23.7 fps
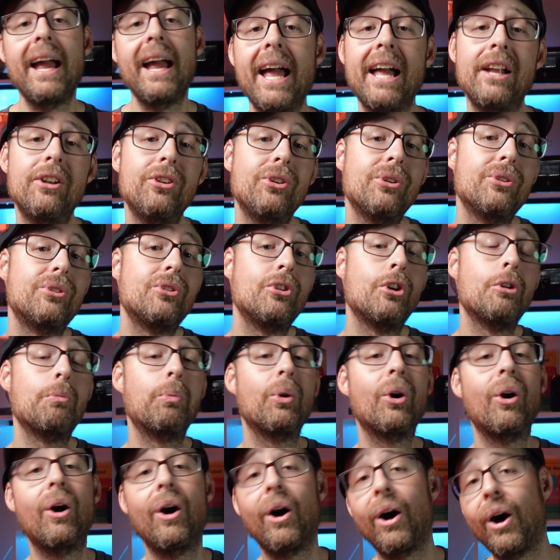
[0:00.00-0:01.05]
And YouTube
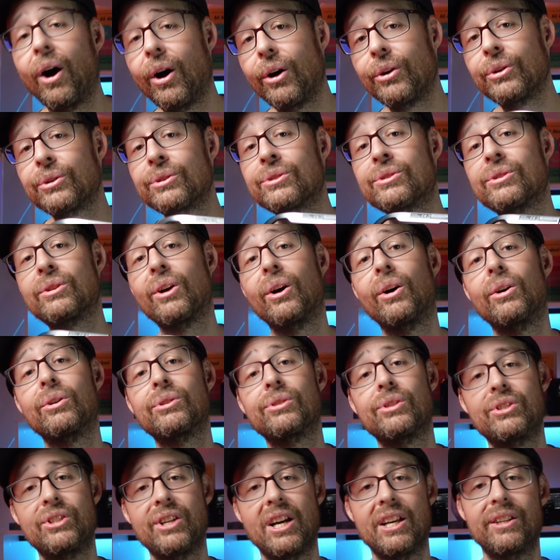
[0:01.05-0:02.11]
will also
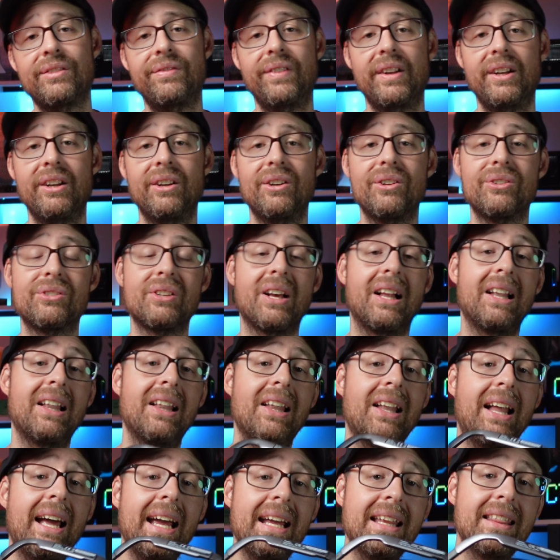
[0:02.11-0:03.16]
suggest videos
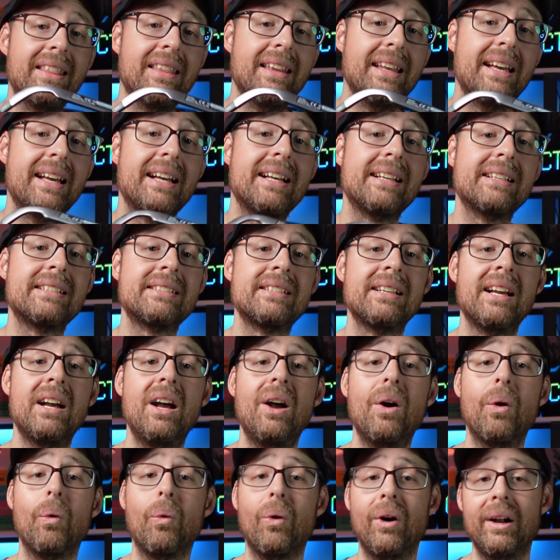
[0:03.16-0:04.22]
like this
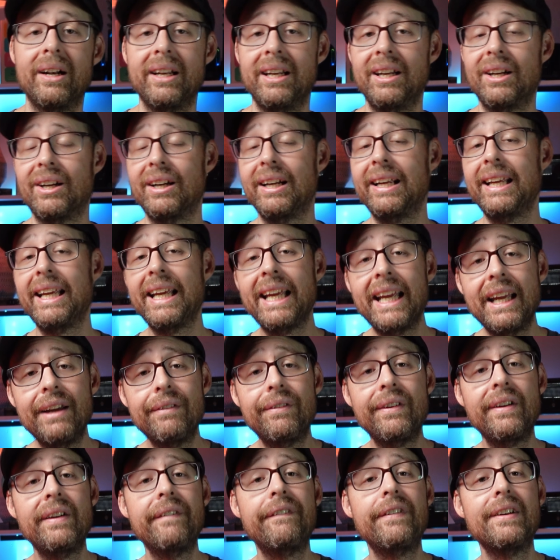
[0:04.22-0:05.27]
one here,
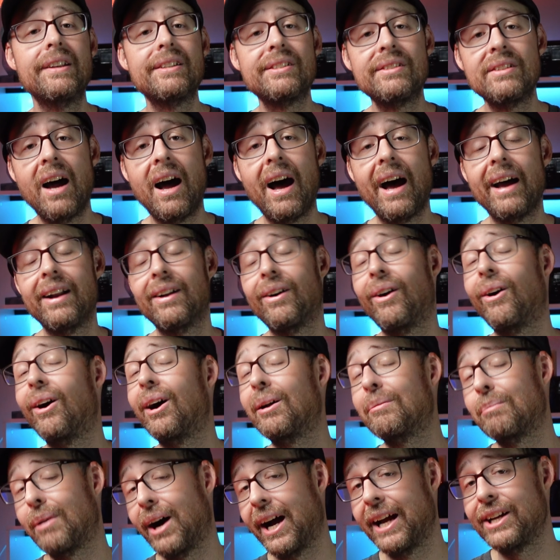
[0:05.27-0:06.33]
even if it's not
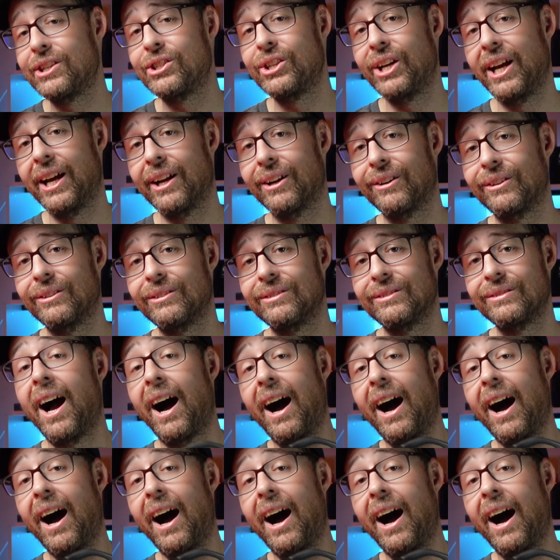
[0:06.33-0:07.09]
on my channel.